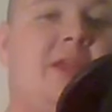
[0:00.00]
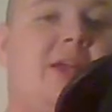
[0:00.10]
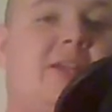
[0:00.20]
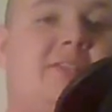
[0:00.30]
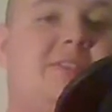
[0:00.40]

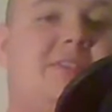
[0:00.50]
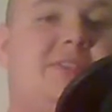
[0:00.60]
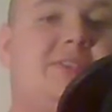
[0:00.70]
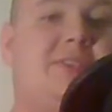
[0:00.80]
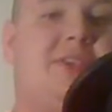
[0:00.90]

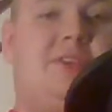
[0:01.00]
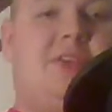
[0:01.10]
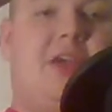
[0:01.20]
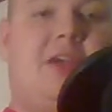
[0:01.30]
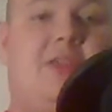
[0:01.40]
assist.
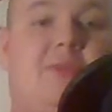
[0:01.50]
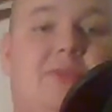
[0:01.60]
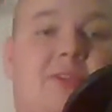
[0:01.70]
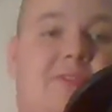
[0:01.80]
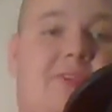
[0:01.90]
He would
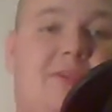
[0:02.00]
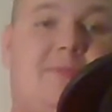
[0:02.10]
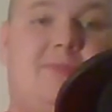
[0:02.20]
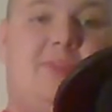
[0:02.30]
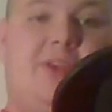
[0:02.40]
give
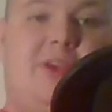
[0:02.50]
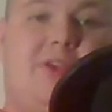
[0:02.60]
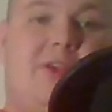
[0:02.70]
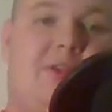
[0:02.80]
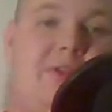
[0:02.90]
him
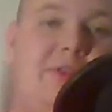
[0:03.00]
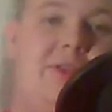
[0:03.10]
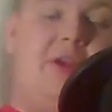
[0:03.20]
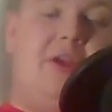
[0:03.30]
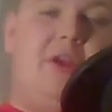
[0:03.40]
the
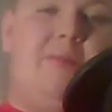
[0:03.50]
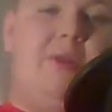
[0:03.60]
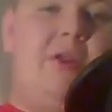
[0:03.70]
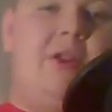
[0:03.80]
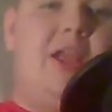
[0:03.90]
armor,